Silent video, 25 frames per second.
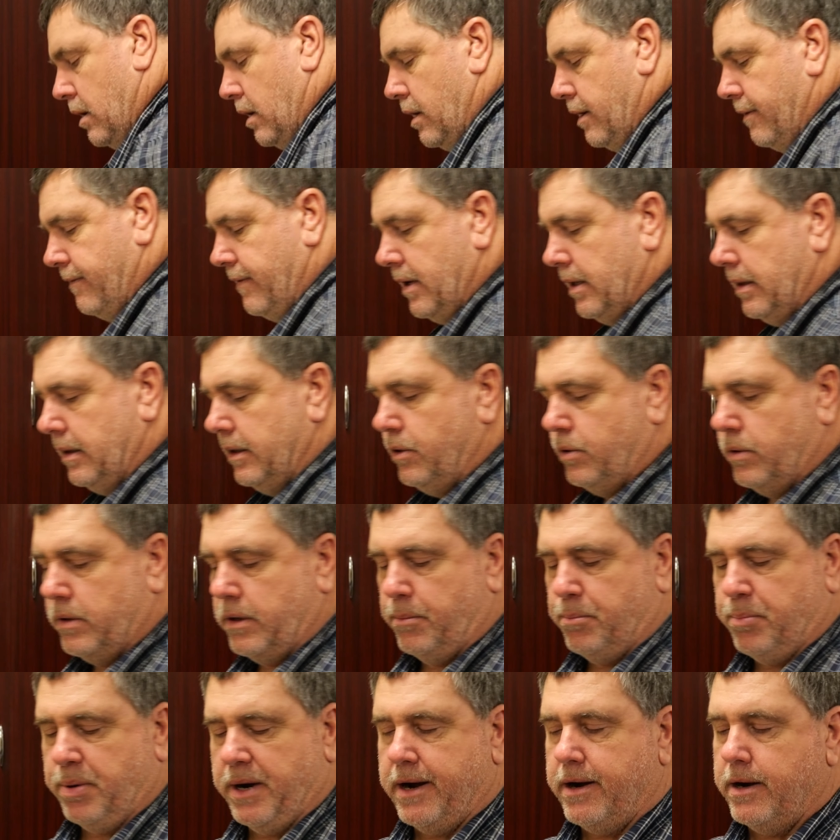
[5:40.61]
give you a little
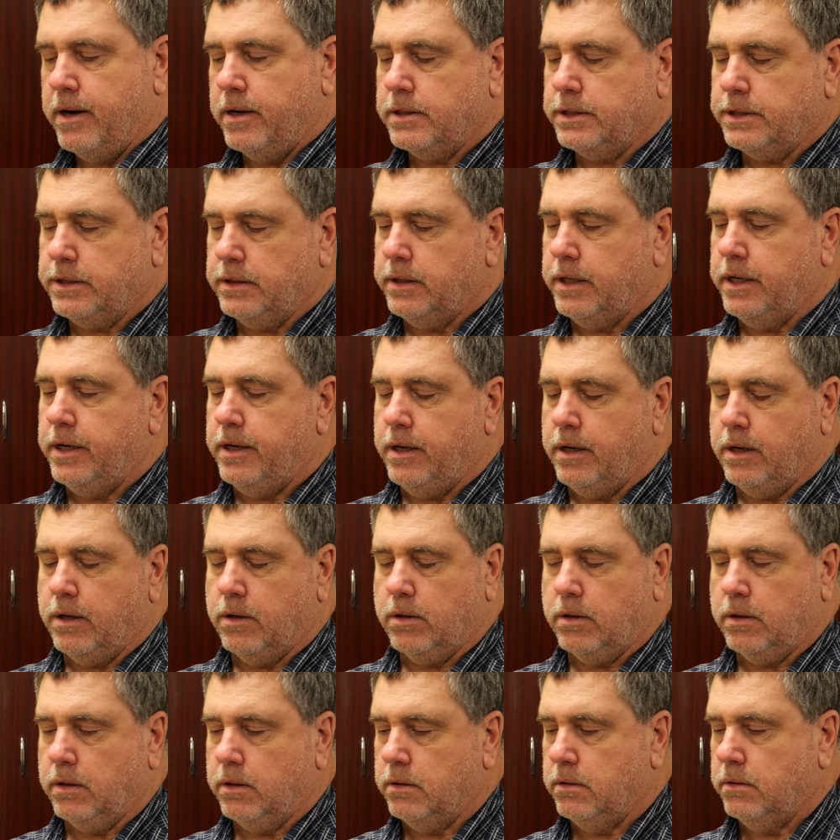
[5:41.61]
comparison
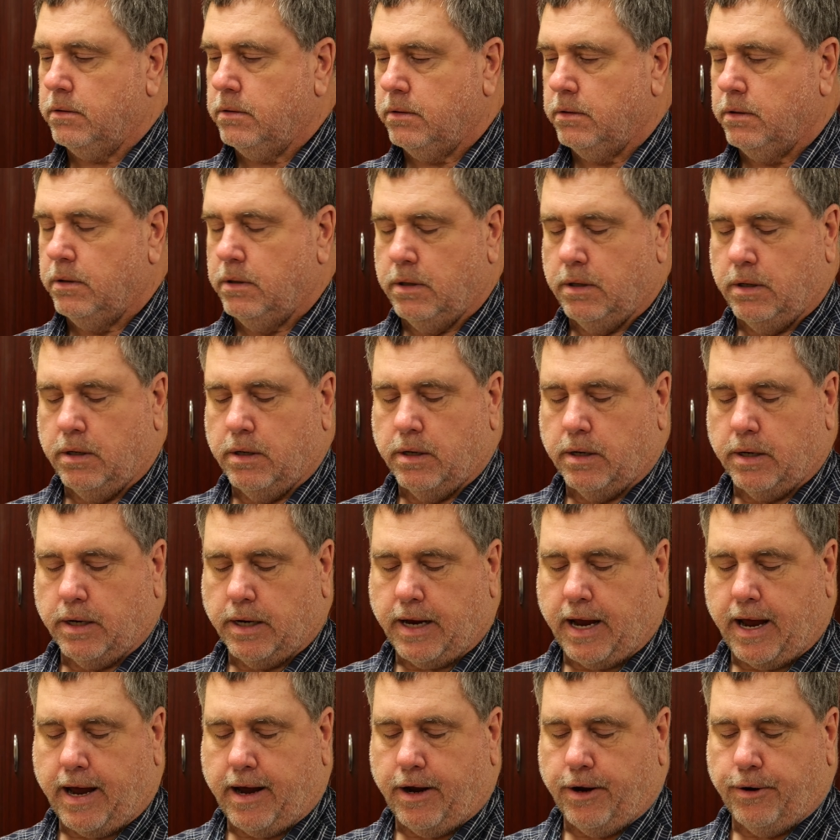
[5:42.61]
here.
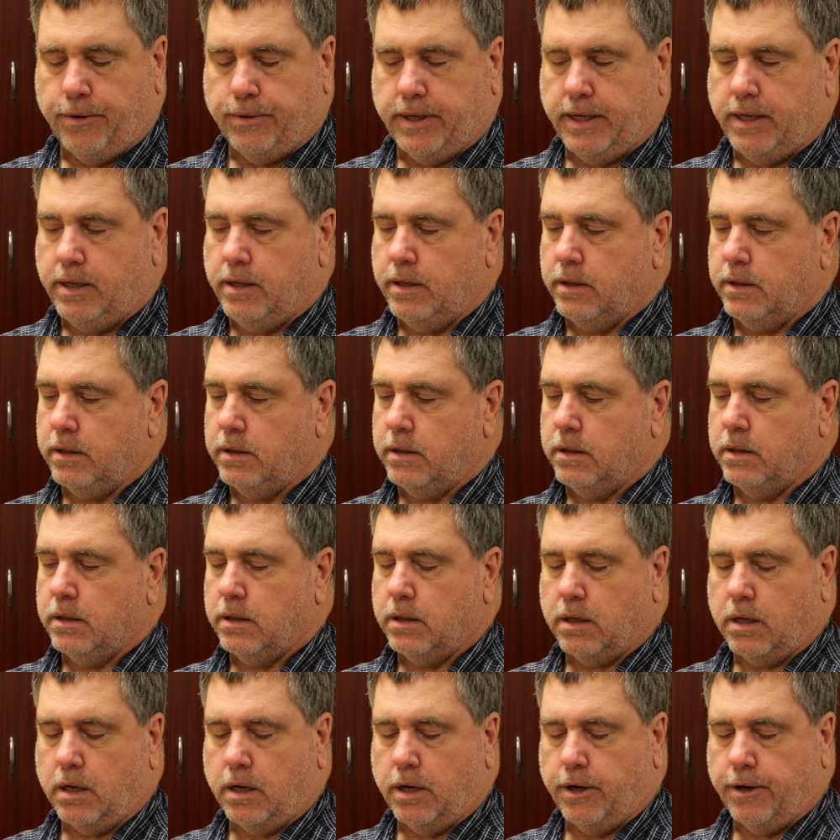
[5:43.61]
Coyote,
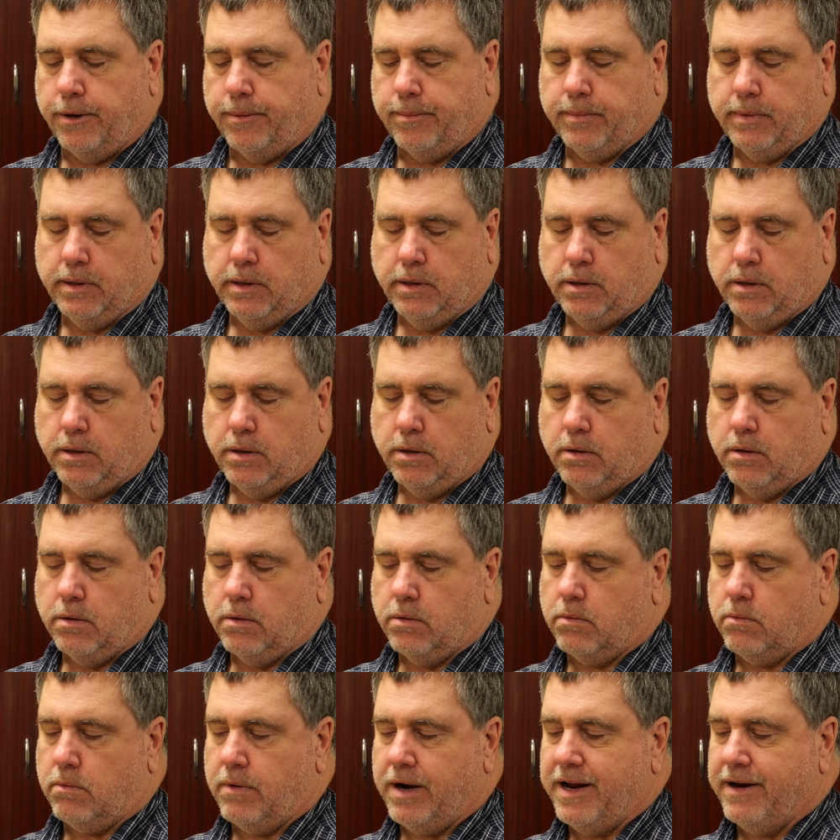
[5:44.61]

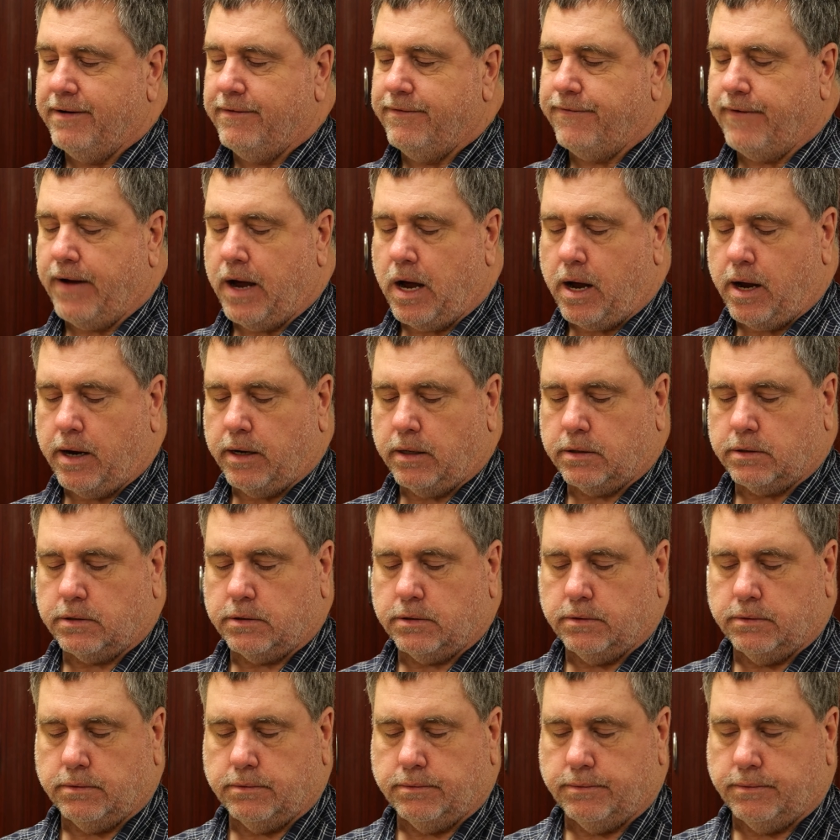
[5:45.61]
red
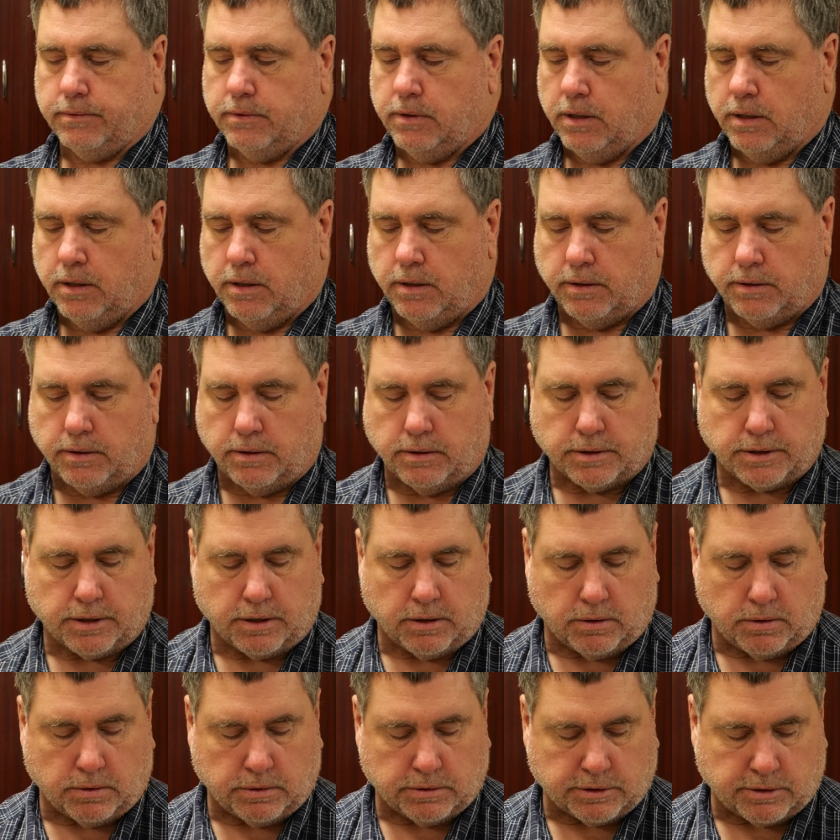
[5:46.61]
fox, the
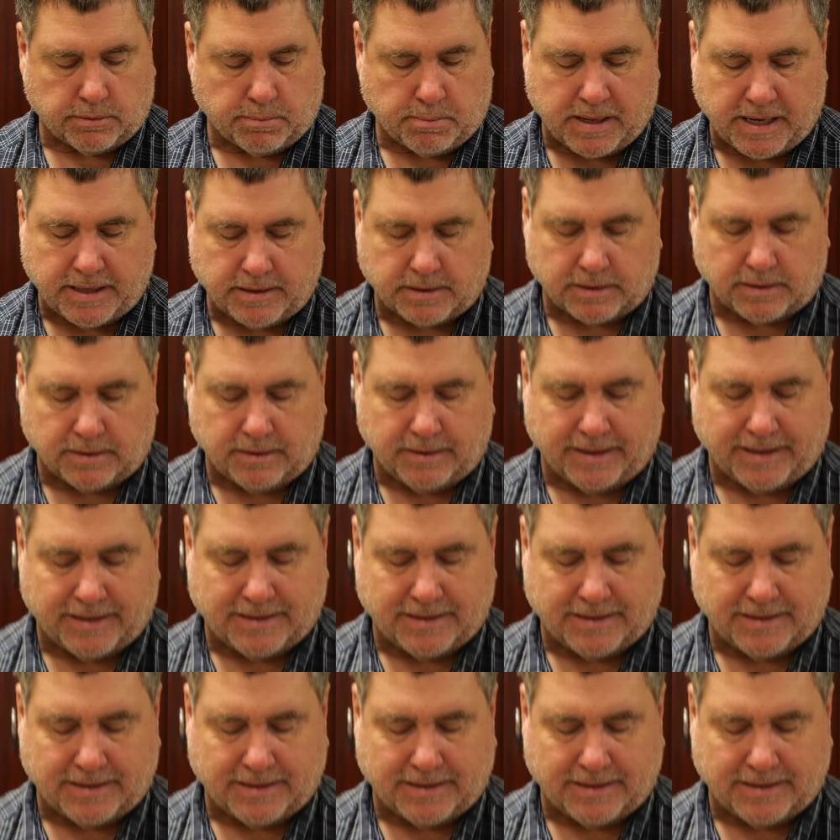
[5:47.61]
skulls are basically